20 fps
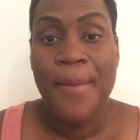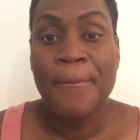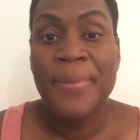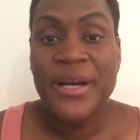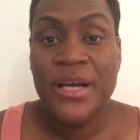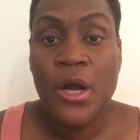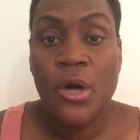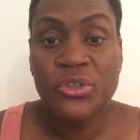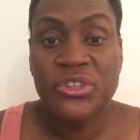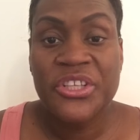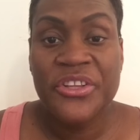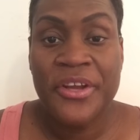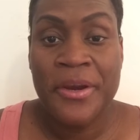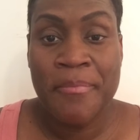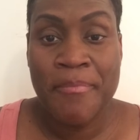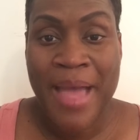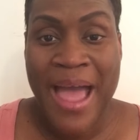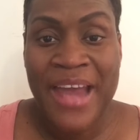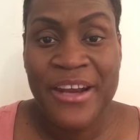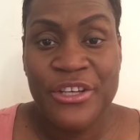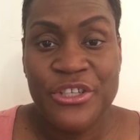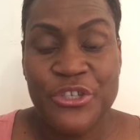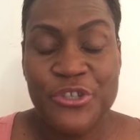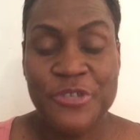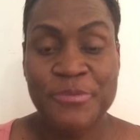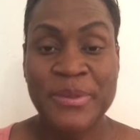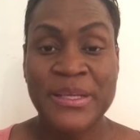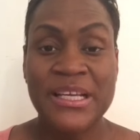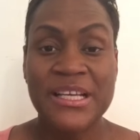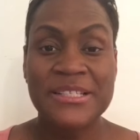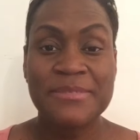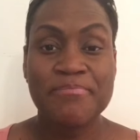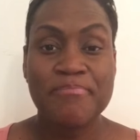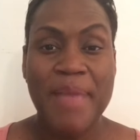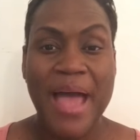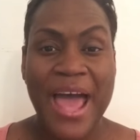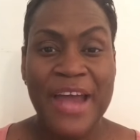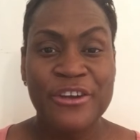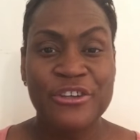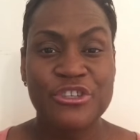But go to their managers, because
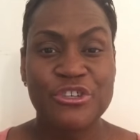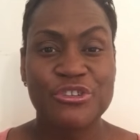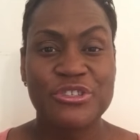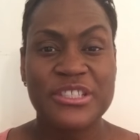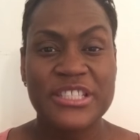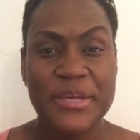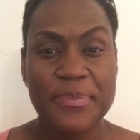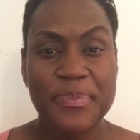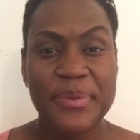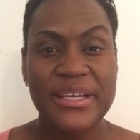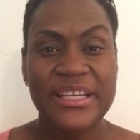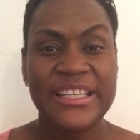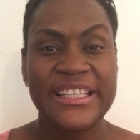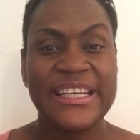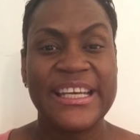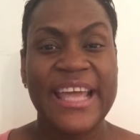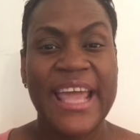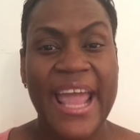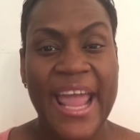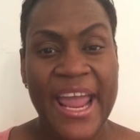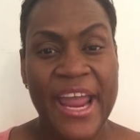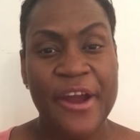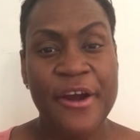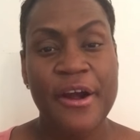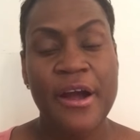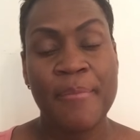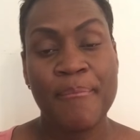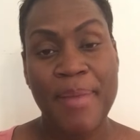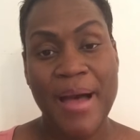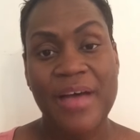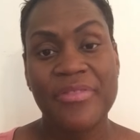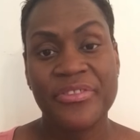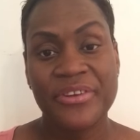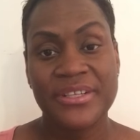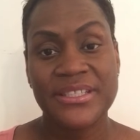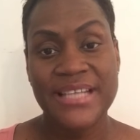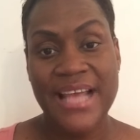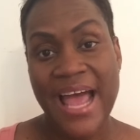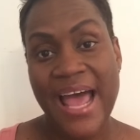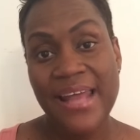managers typically care about
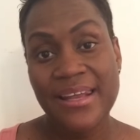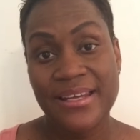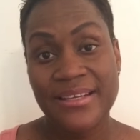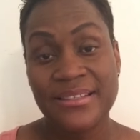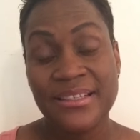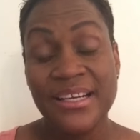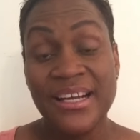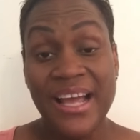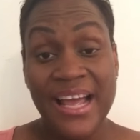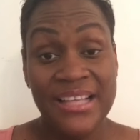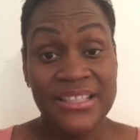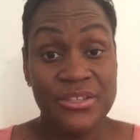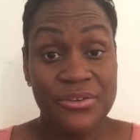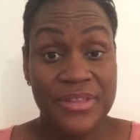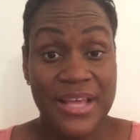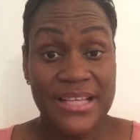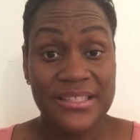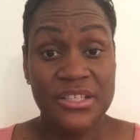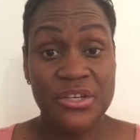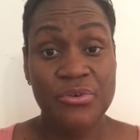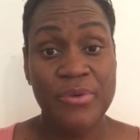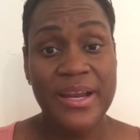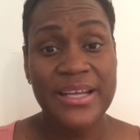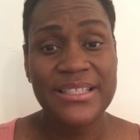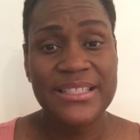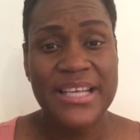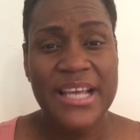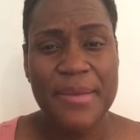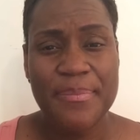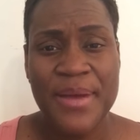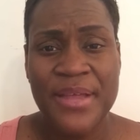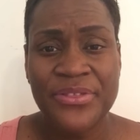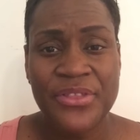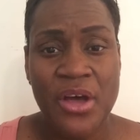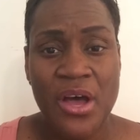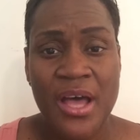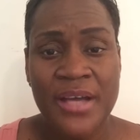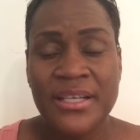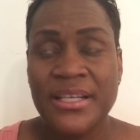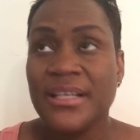their talent. And so that's a great tip, I
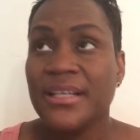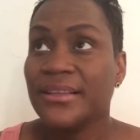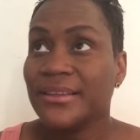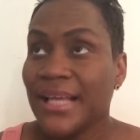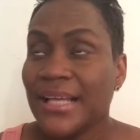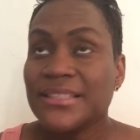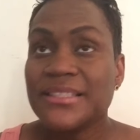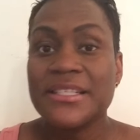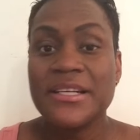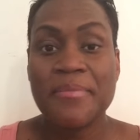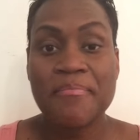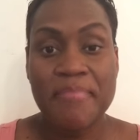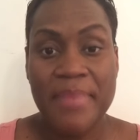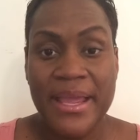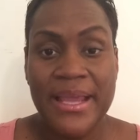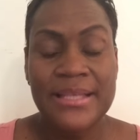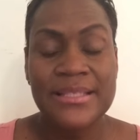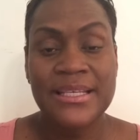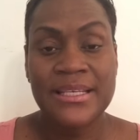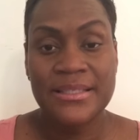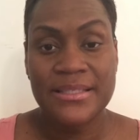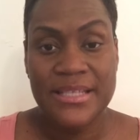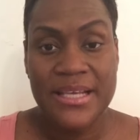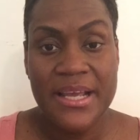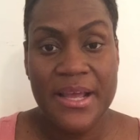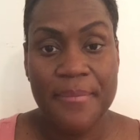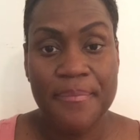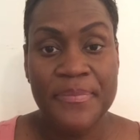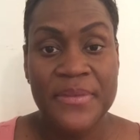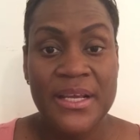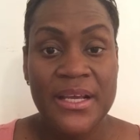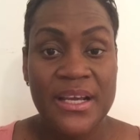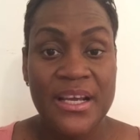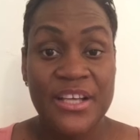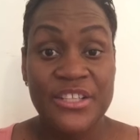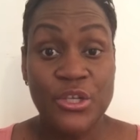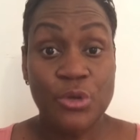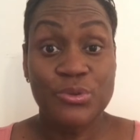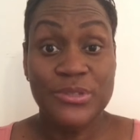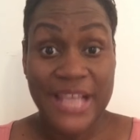thought. That's an amazing tip.
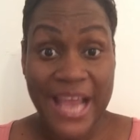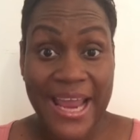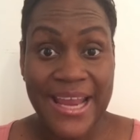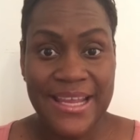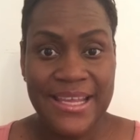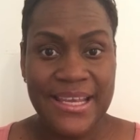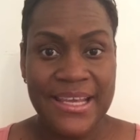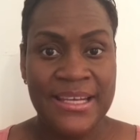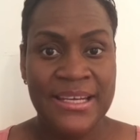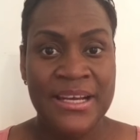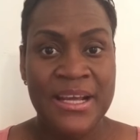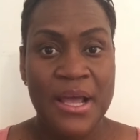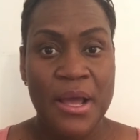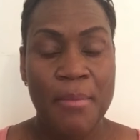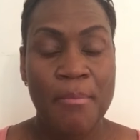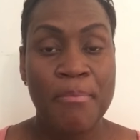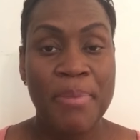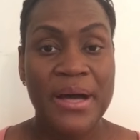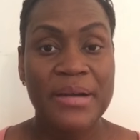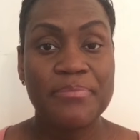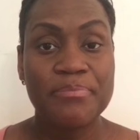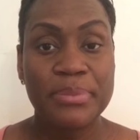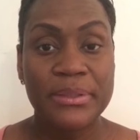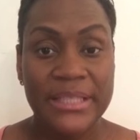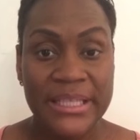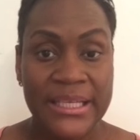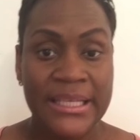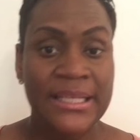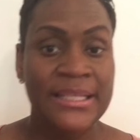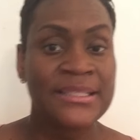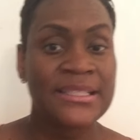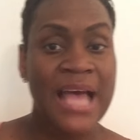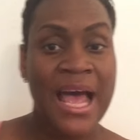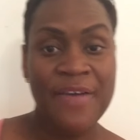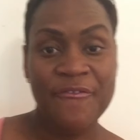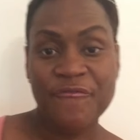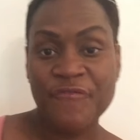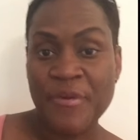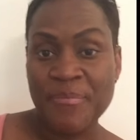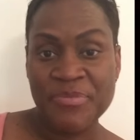So take it. But please,
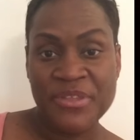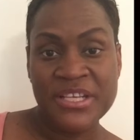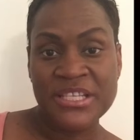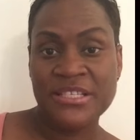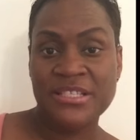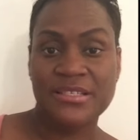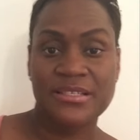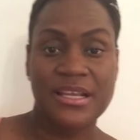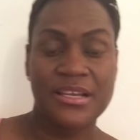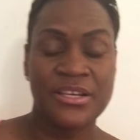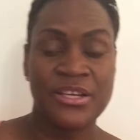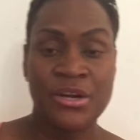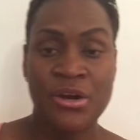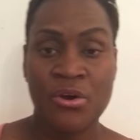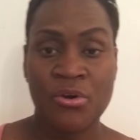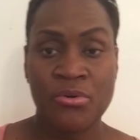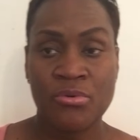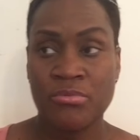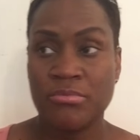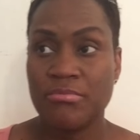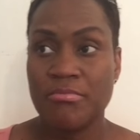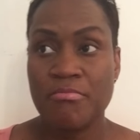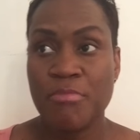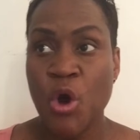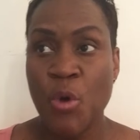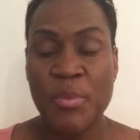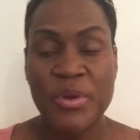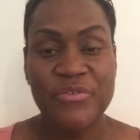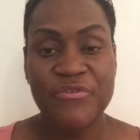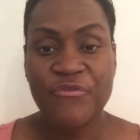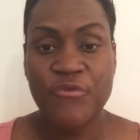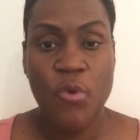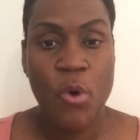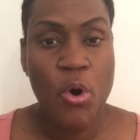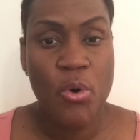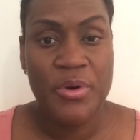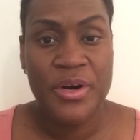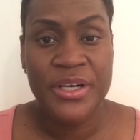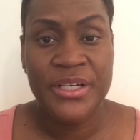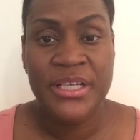from this, you know, moment
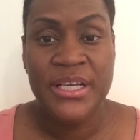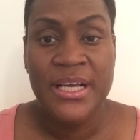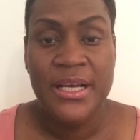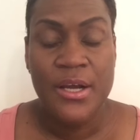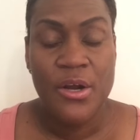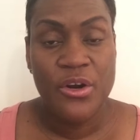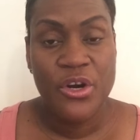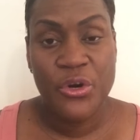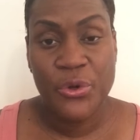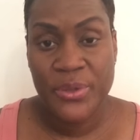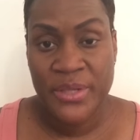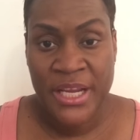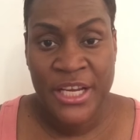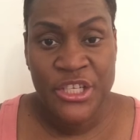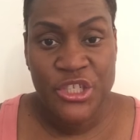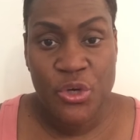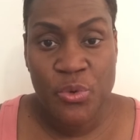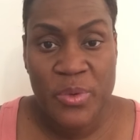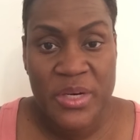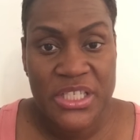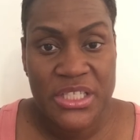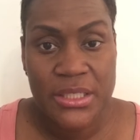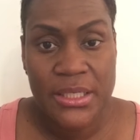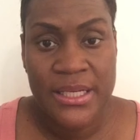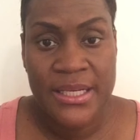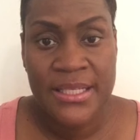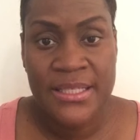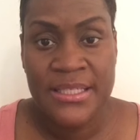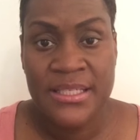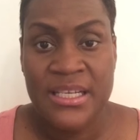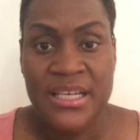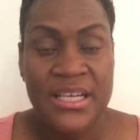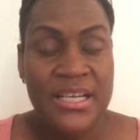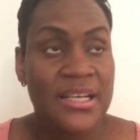forward, create your wish list,